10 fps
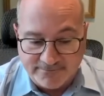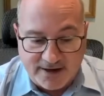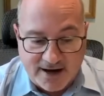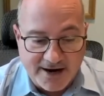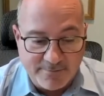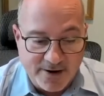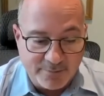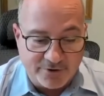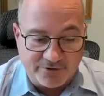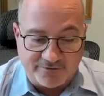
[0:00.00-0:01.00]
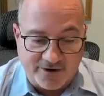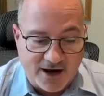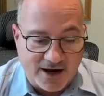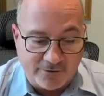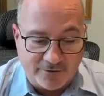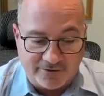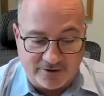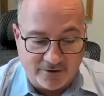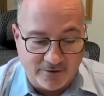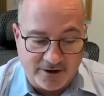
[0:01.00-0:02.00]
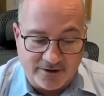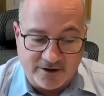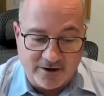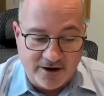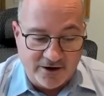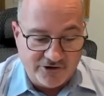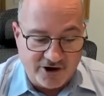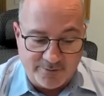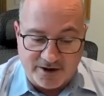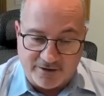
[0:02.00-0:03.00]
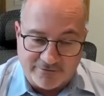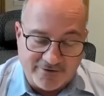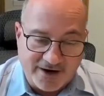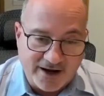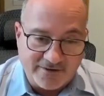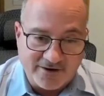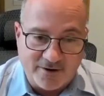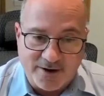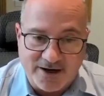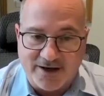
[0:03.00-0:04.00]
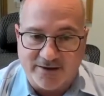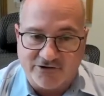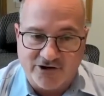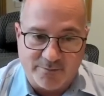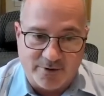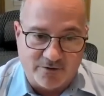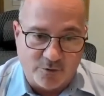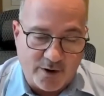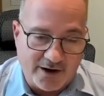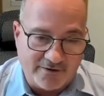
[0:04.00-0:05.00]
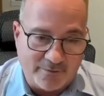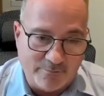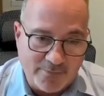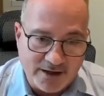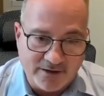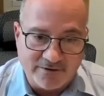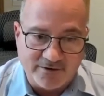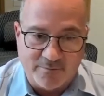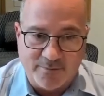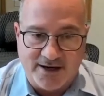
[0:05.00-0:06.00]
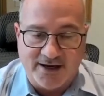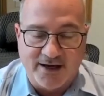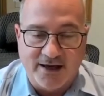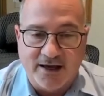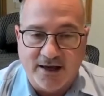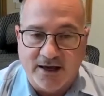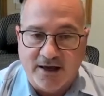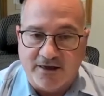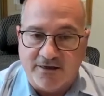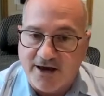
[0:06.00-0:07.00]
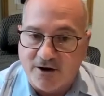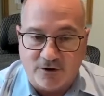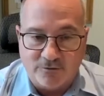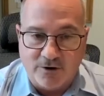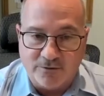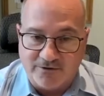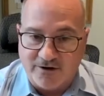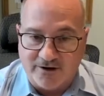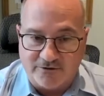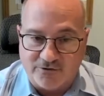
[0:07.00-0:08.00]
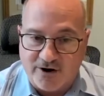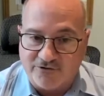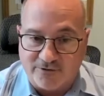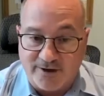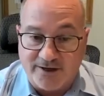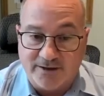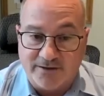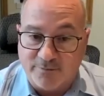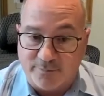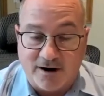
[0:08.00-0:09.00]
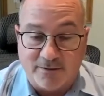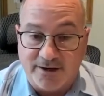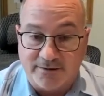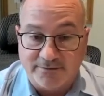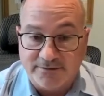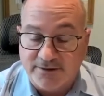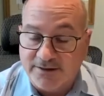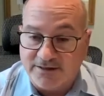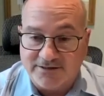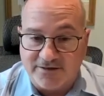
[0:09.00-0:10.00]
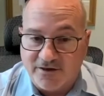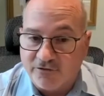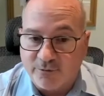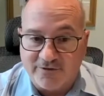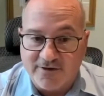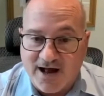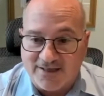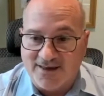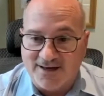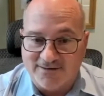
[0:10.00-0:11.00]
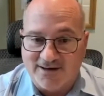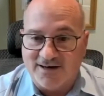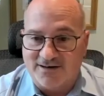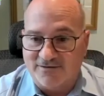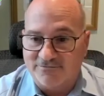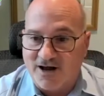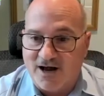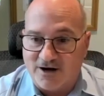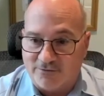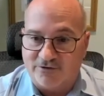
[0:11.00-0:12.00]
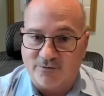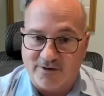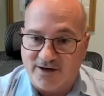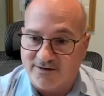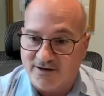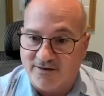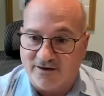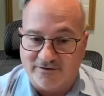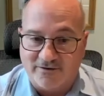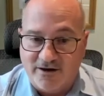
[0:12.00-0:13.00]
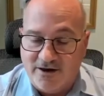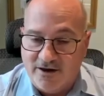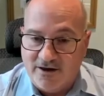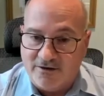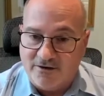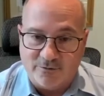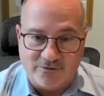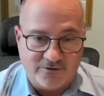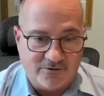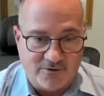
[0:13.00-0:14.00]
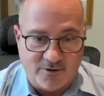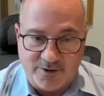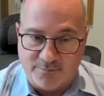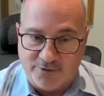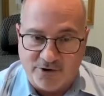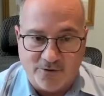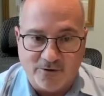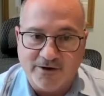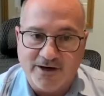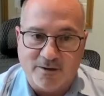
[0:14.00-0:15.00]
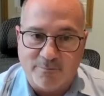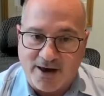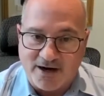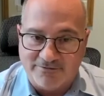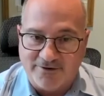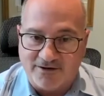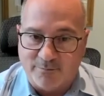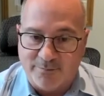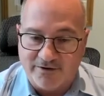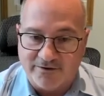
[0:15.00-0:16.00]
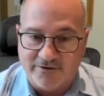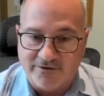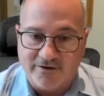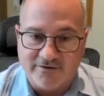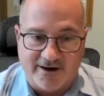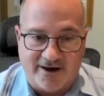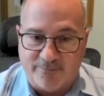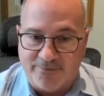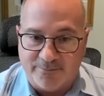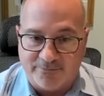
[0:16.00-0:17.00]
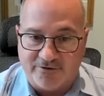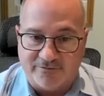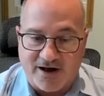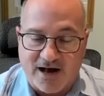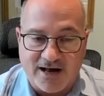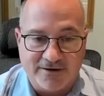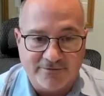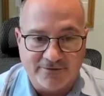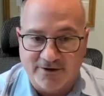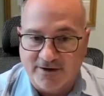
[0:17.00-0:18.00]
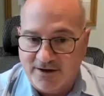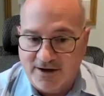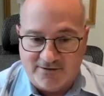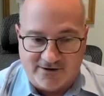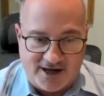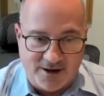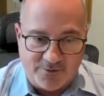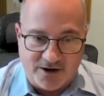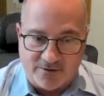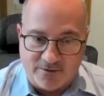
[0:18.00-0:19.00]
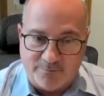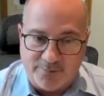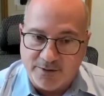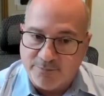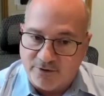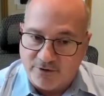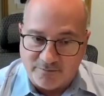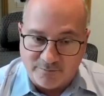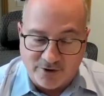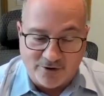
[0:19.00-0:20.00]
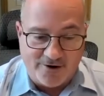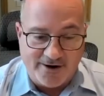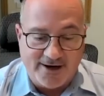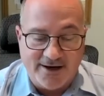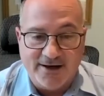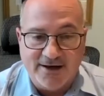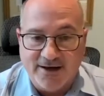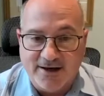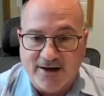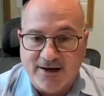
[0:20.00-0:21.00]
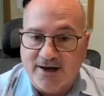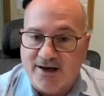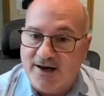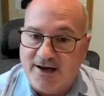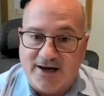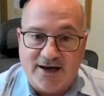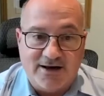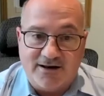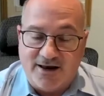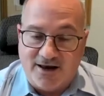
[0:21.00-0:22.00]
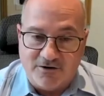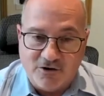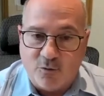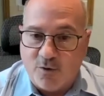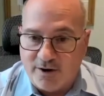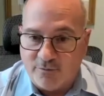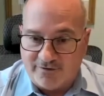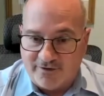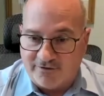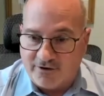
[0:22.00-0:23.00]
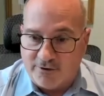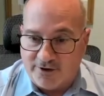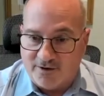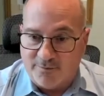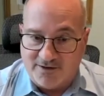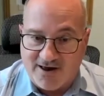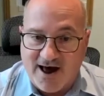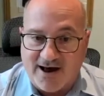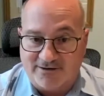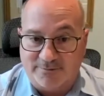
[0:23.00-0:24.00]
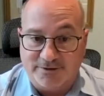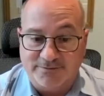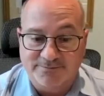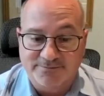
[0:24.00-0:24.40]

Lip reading: high members of Congress, including the chairman of the Finance Committee, the chairman of the Ways and Means Committee, they all wrote to the Treasury Department and said this was not the intent of Congress when they did this. This was to be purely a benefit to businesses, to help them survive, to keep their people employed, and in no way was this going to be taxable.